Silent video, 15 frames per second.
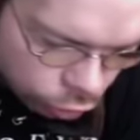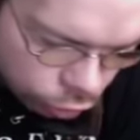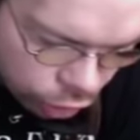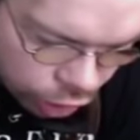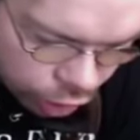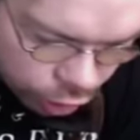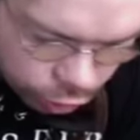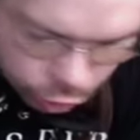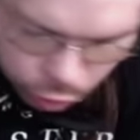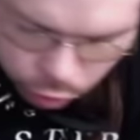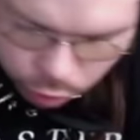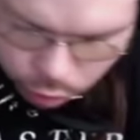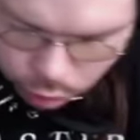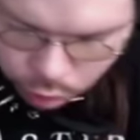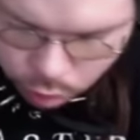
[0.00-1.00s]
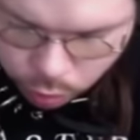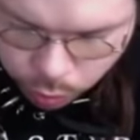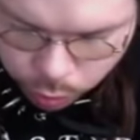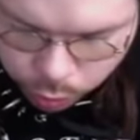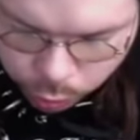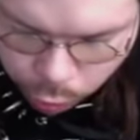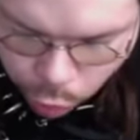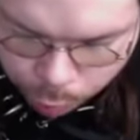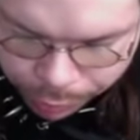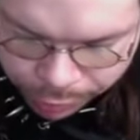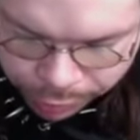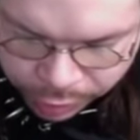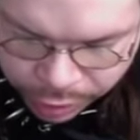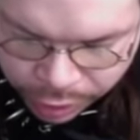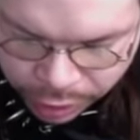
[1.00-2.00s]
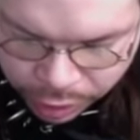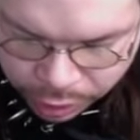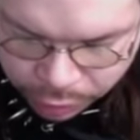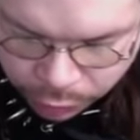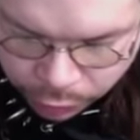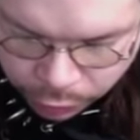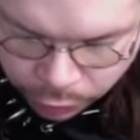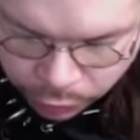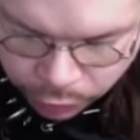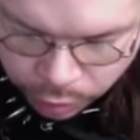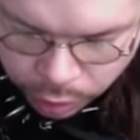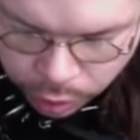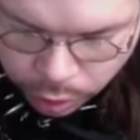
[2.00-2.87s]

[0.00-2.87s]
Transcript: around with Homey's kids,